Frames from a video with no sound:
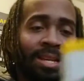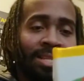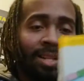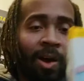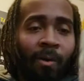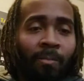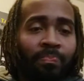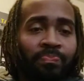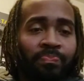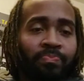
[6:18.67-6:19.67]
So,
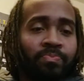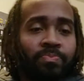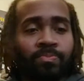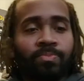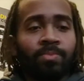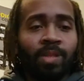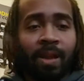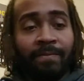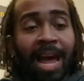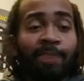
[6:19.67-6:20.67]

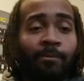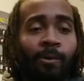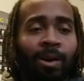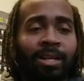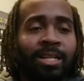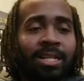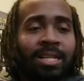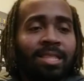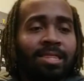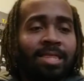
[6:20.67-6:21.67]
fast forward,
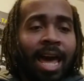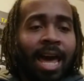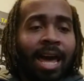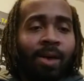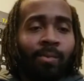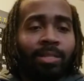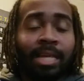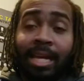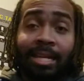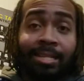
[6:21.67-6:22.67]
once
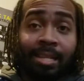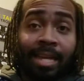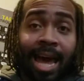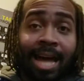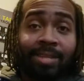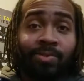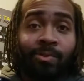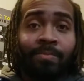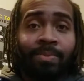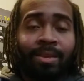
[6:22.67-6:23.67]
they get to the
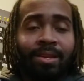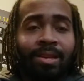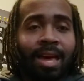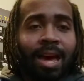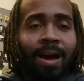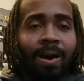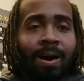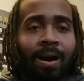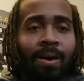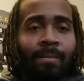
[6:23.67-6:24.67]
castle,
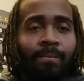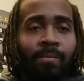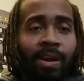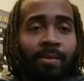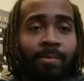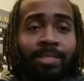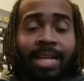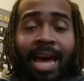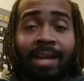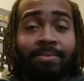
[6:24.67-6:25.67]
where everyone's
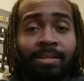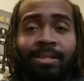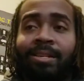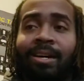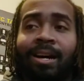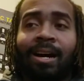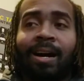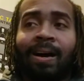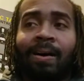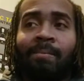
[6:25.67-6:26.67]
at,
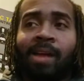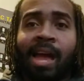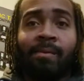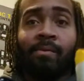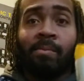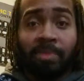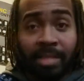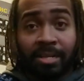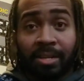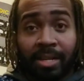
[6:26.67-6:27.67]
everyone
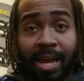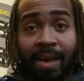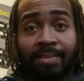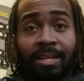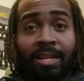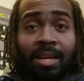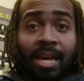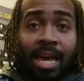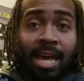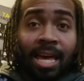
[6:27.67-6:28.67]
presents their gifts,
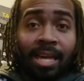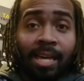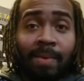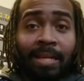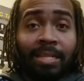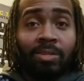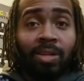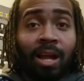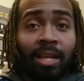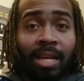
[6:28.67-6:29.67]
and he basically used
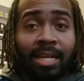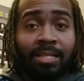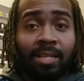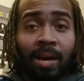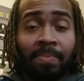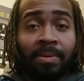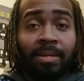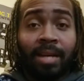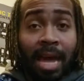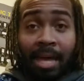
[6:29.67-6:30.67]
all his up,
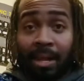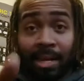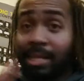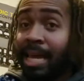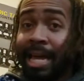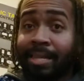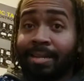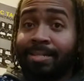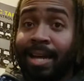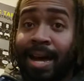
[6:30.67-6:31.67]
and luckily they got
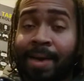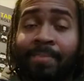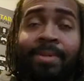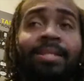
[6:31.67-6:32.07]
there in time.